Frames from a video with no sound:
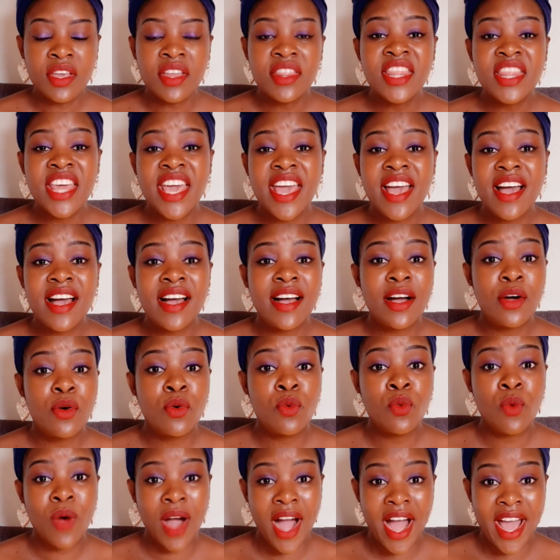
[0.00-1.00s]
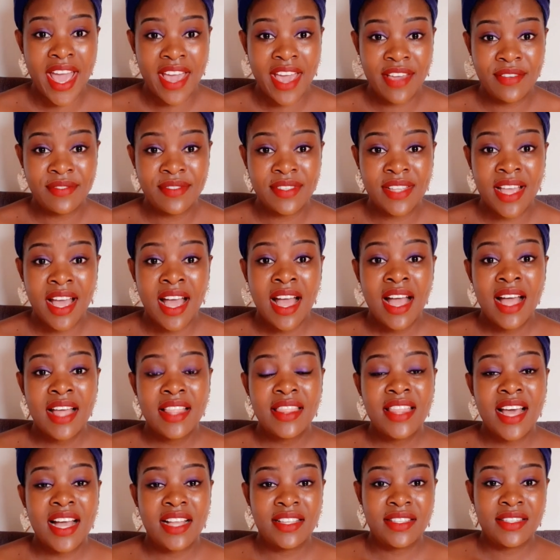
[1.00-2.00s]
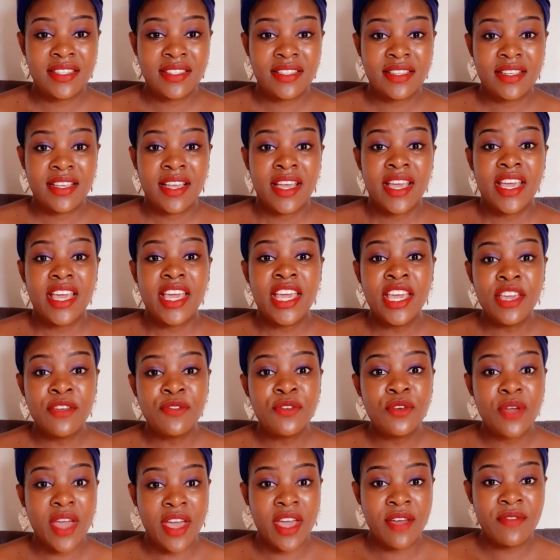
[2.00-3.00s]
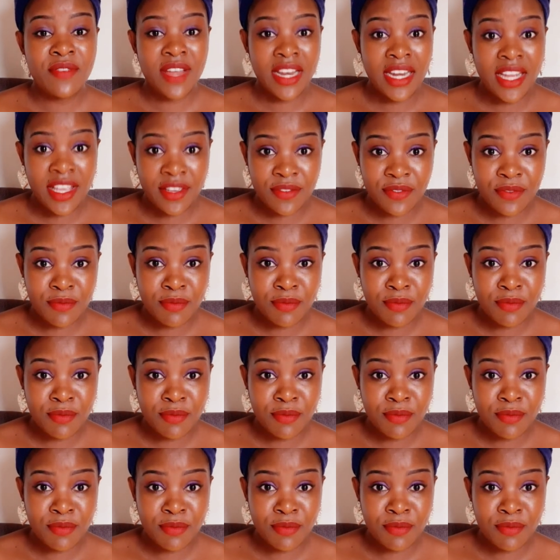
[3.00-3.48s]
their wives that if you ever leave